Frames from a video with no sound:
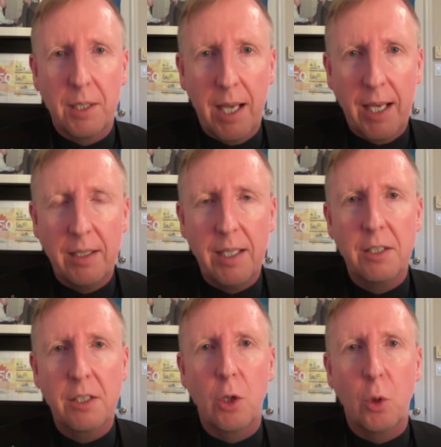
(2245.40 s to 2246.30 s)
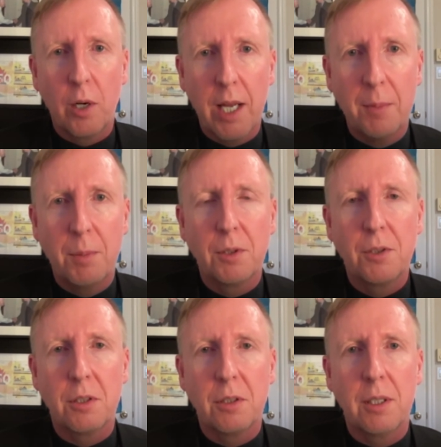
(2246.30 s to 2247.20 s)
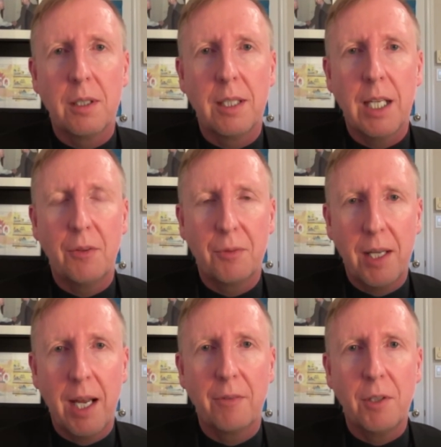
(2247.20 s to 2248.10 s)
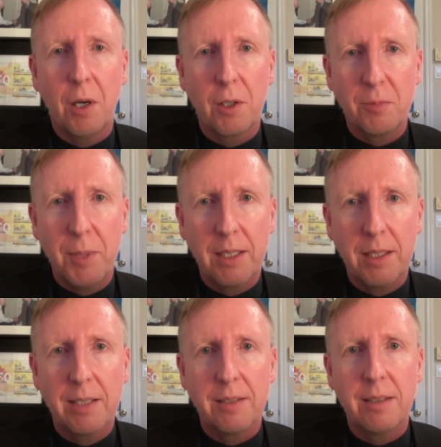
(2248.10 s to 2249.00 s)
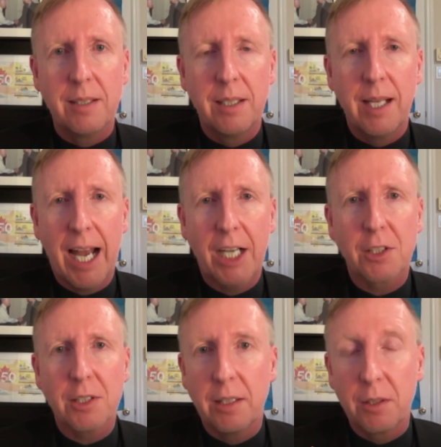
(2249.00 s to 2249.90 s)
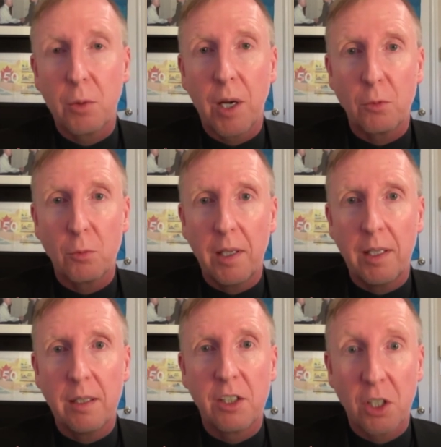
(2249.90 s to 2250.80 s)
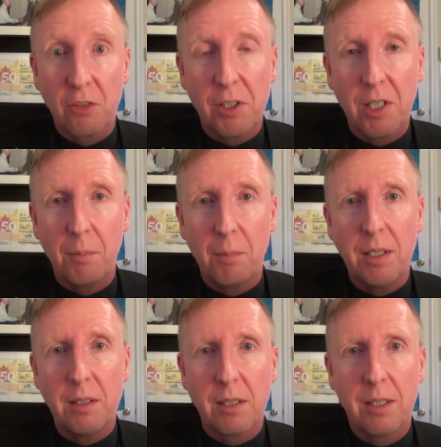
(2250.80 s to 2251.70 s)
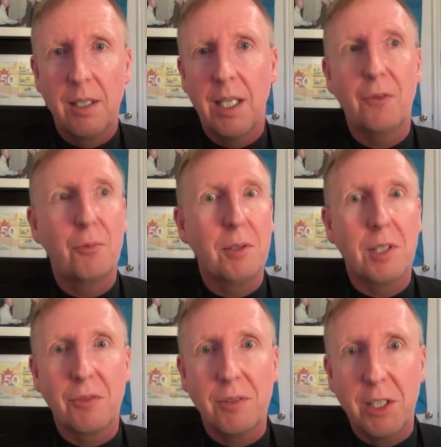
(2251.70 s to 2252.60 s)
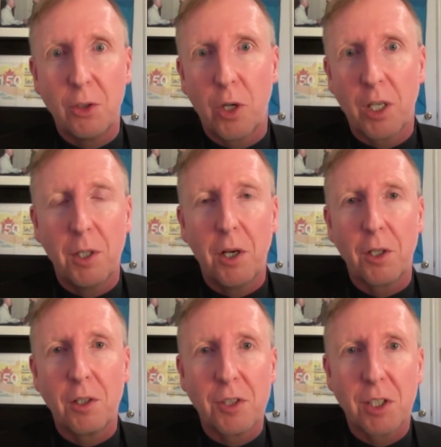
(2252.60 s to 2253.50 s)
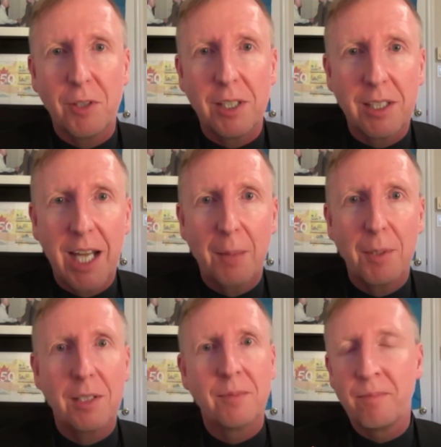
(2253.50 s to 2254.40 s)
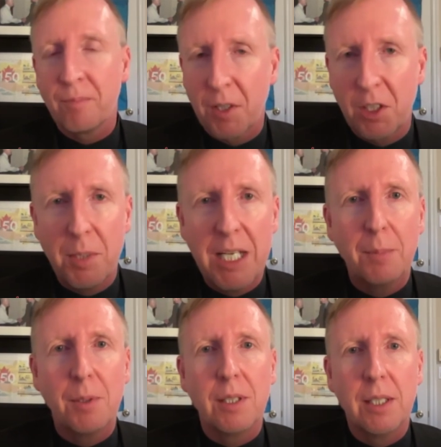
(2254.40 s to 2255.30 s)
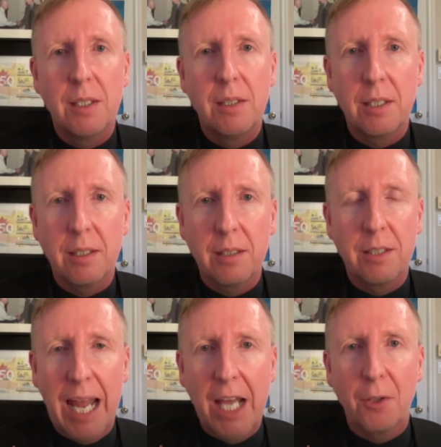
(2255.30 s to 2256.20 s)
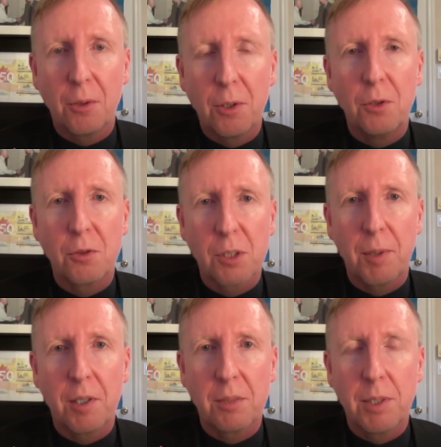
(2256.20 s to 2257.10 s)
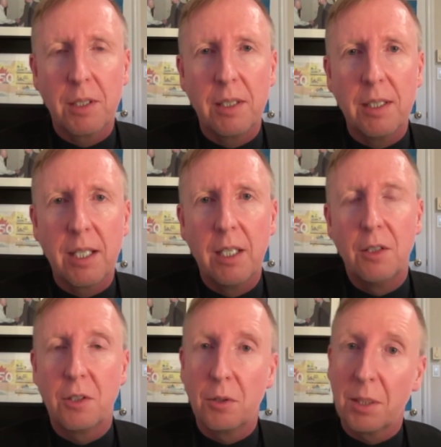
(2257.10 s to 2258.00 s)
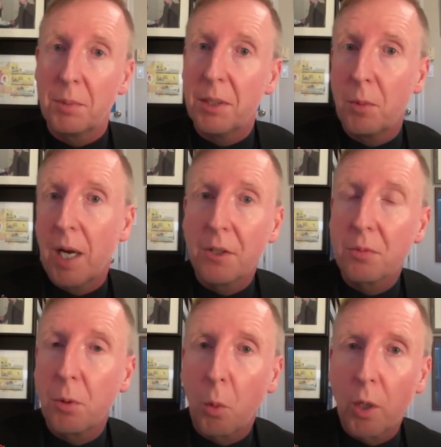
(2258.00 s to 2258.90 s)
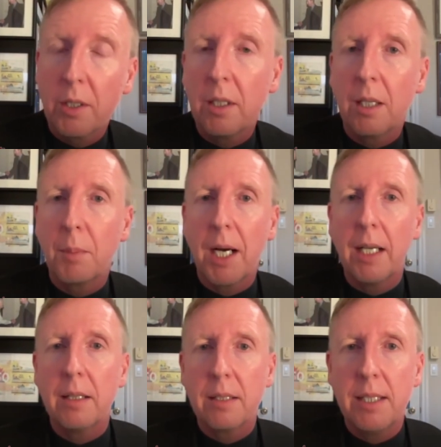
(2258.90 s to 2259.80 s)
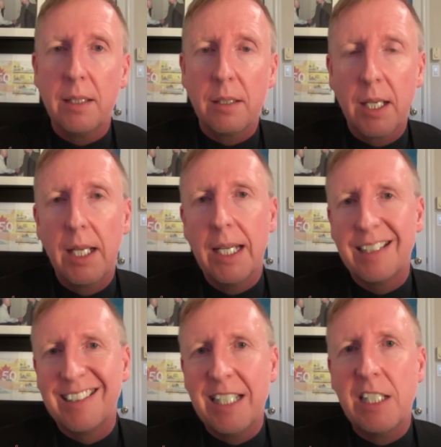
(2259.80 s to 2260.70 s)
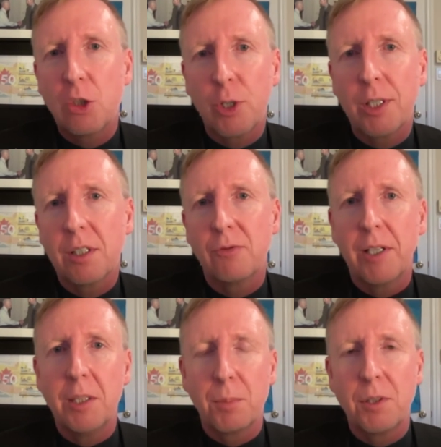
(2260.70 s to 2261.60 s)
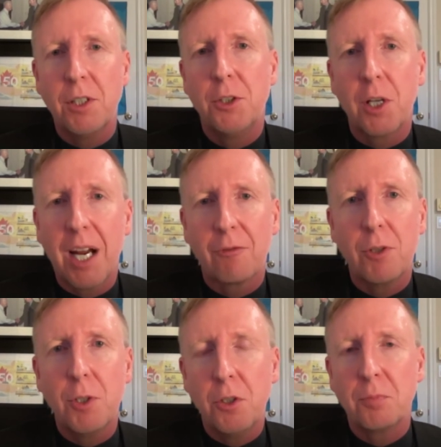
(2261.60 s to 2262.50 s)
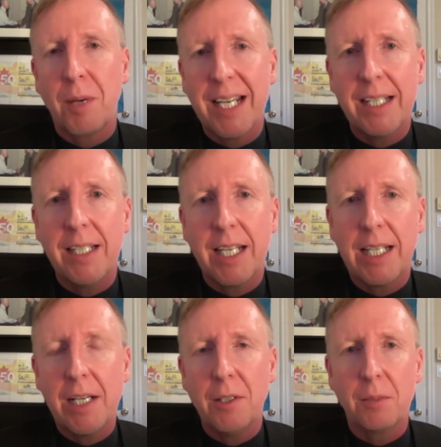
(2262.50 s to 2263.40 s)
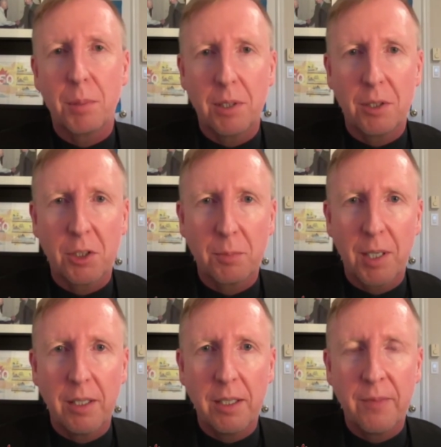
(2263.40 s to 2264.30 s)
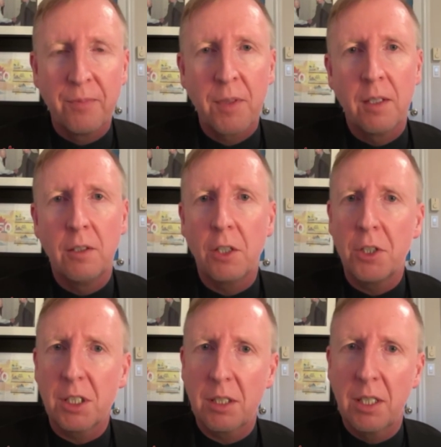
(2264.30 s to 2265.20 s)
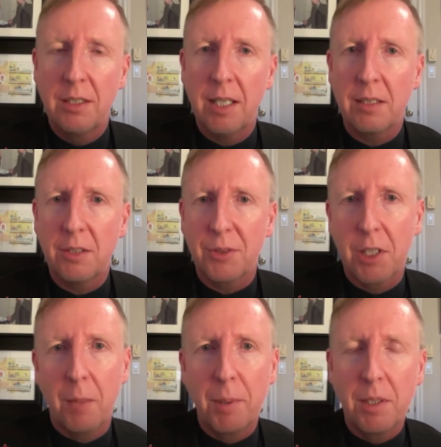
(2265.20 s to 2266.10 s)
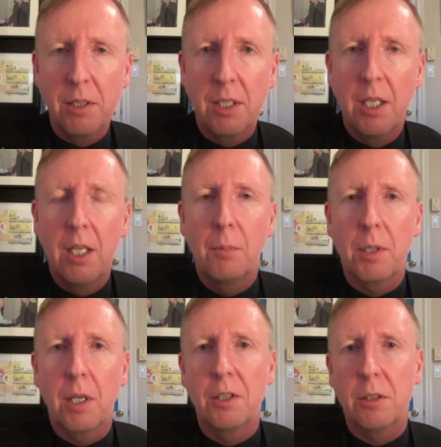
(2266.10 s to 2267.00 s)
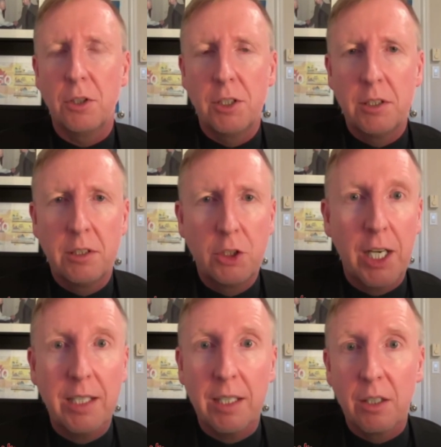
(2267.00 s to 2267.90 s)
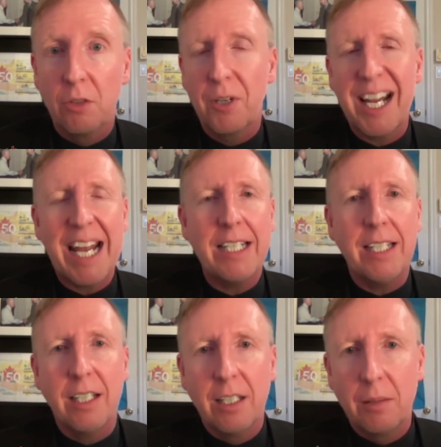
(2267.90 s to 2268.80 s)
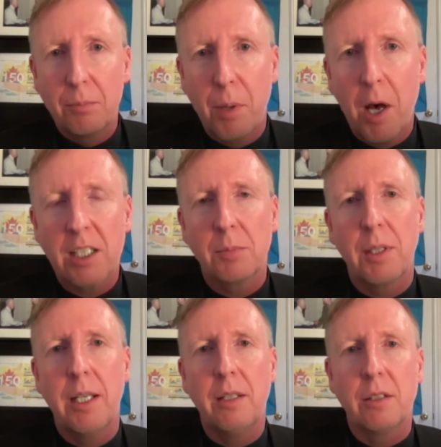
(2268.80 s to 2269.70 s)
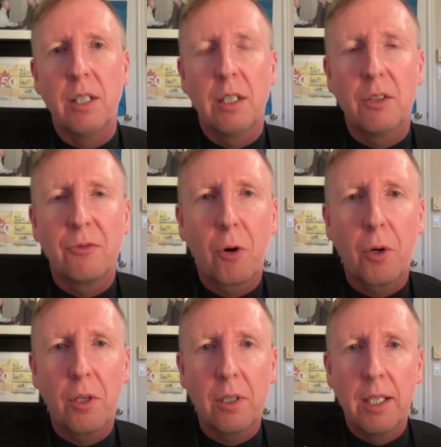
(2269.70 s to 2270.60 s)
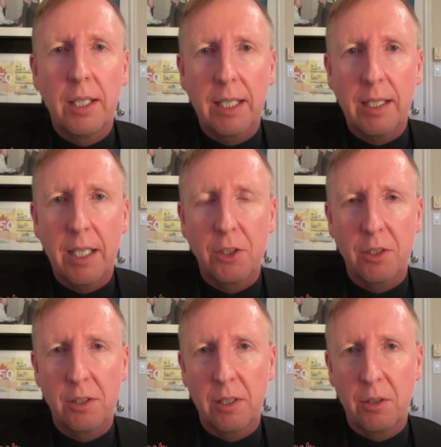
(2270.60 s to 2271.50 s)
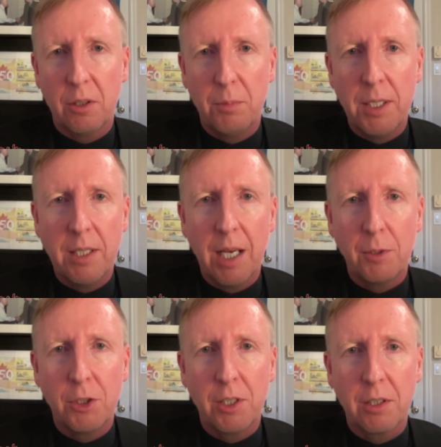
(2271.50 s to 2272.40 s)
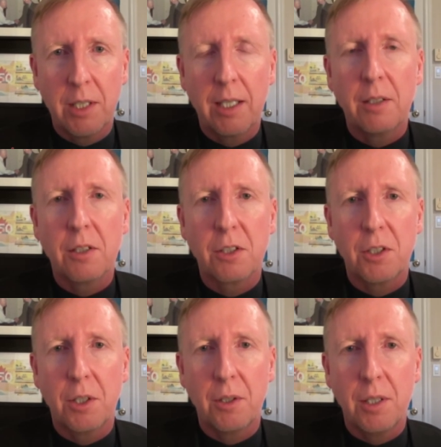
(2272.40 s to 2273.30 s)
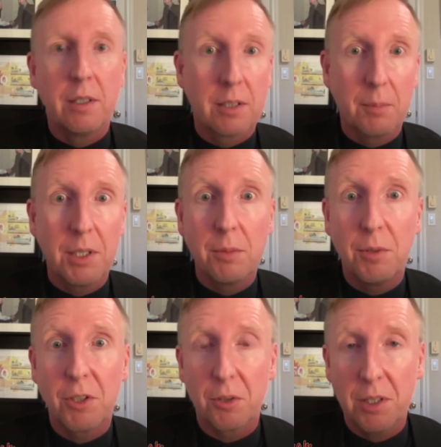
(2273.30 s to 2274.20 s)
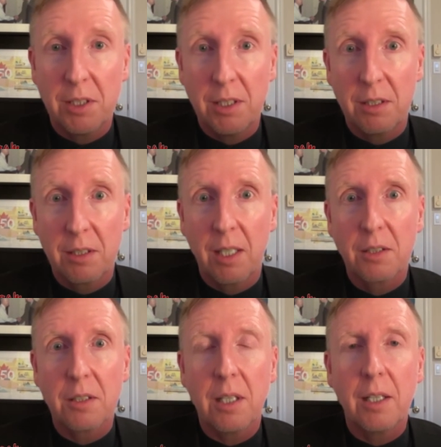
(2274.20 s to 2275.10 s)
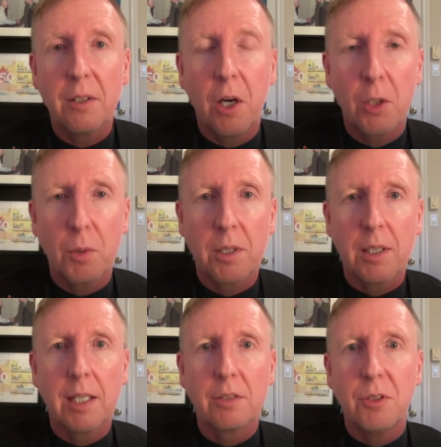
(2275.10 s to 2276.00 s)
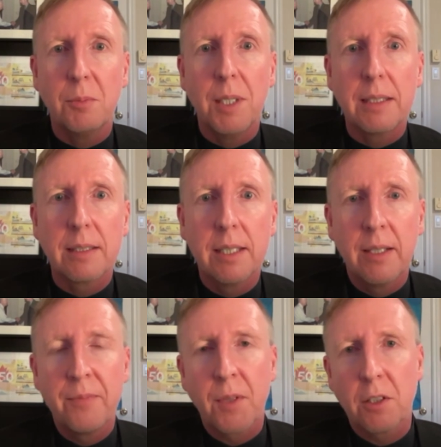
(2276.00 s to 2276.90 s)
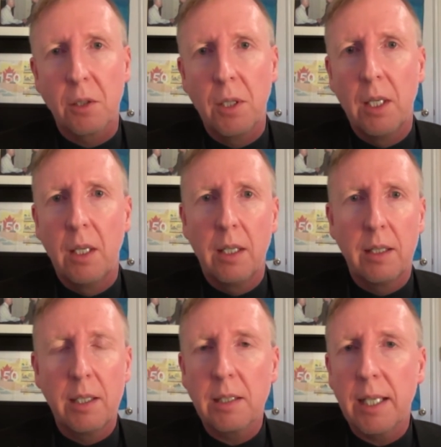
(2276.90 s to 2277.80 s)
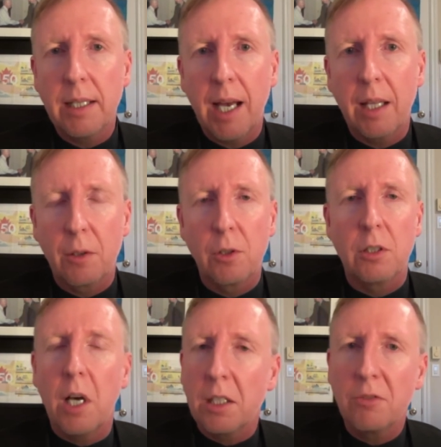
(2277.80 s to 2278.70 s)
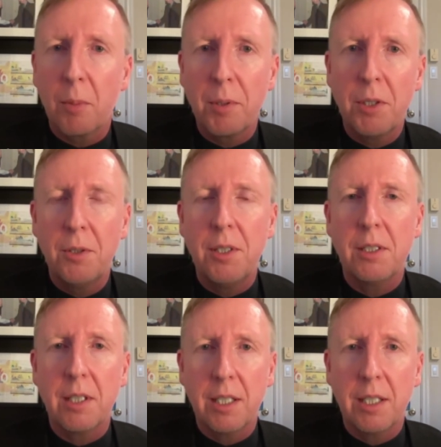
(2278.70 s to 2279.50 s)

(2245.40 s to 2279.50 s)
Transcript: candidates who are able to, if they have the honor of being elected, actually hit the ground running, serve as MPs. If we are given the incredible honor of serving in the cabinet, to be able to handle those responsibilities. So something else we're working on behind the scenes is the strictest vetting procedure ever used by any Canadian political party not just testing for competence, but also ch checking for any possible hint of foreign connections that could be damaging to Canada's security, something that we've certainly seen discussed a lot in Ottawa the last few months. So things like that, there's lots of opportunities to